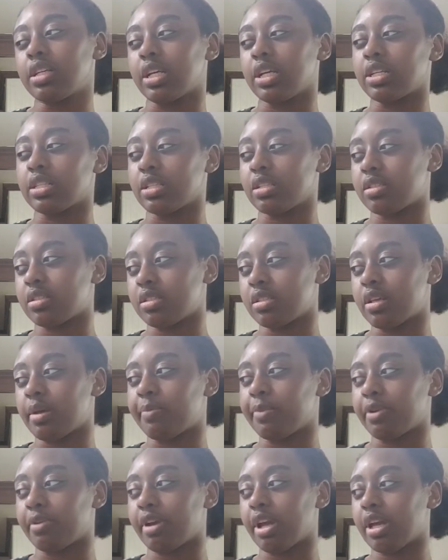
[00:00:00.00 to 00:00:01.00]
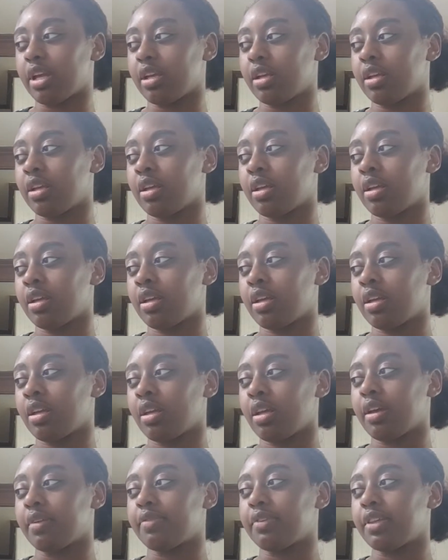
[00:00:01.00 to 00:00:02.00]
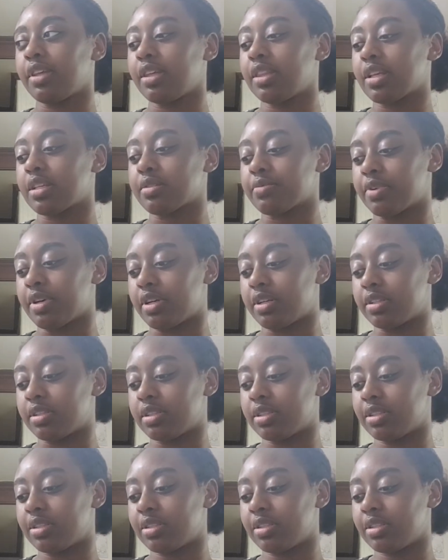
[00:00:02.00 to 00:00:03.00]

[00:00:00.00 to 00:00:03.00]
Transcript: days in December, right? I feel like that's wrong.